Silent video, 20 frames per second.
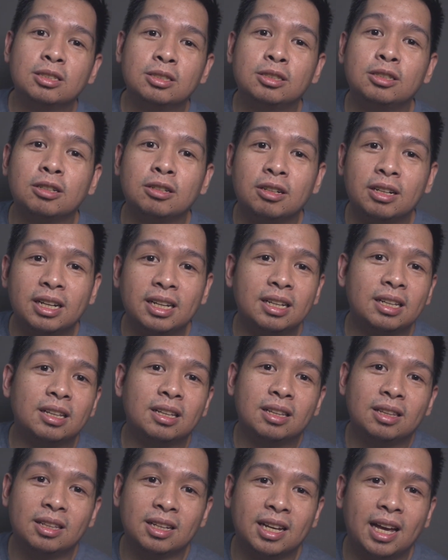
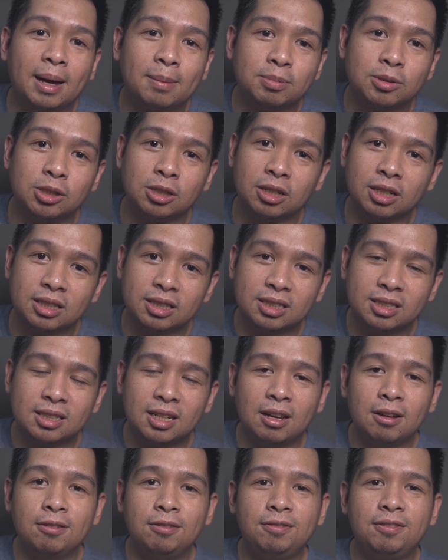during the capture
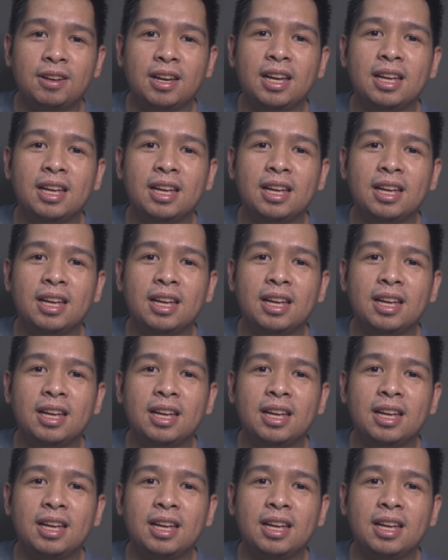itself